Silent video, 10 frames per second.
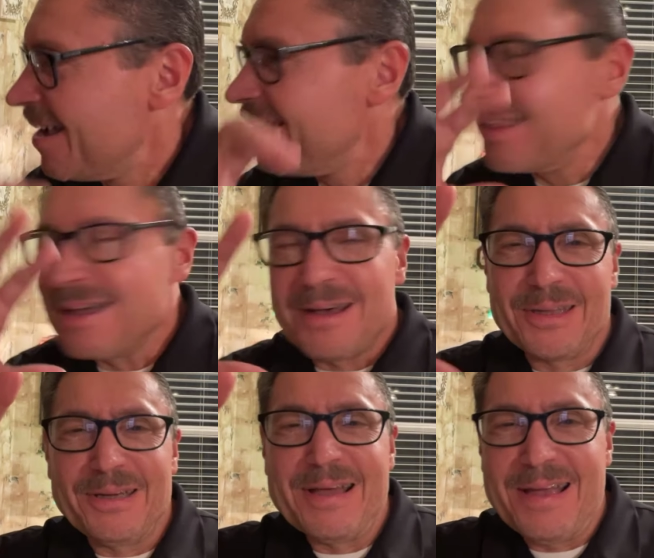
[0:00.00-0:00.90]
the
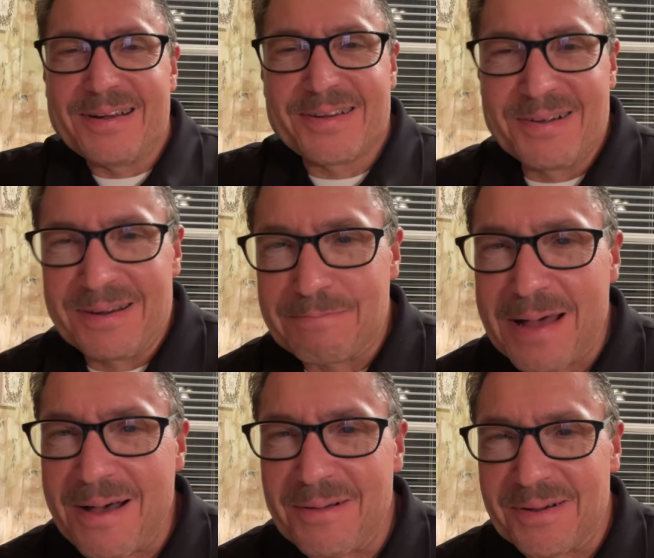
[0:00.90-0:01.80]
other day during the
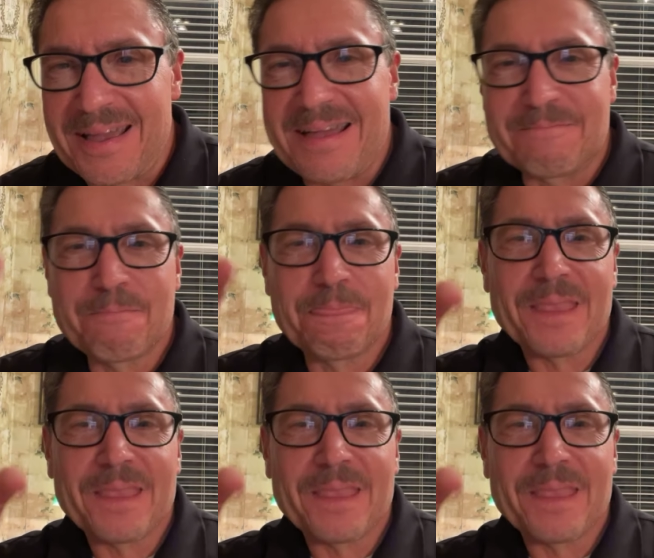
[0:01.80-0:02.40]
ball game,